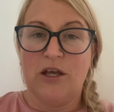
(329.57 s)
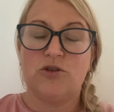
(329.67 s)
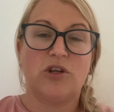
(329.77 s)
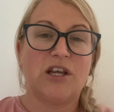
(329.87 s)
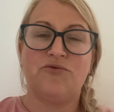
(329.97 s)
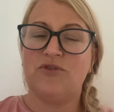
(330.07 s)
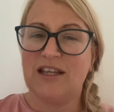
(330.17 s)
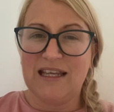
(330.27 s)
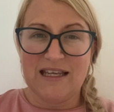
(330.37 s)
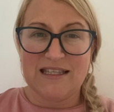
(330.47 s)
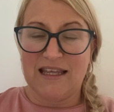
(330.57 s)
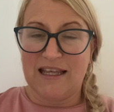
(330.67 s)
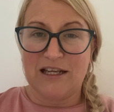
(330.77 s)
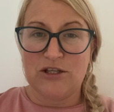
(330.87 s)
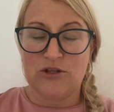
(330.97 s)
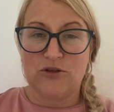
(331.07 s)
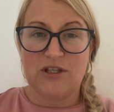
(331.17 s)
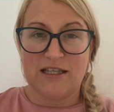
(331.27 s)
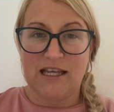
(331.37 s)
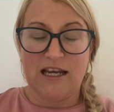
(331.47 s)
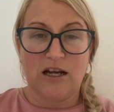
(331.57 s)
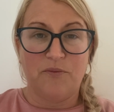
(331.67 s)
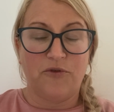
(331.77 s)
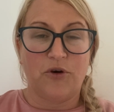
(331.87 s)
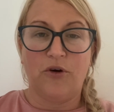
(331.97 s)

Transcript: So it's a really easy thing to do to sign up for.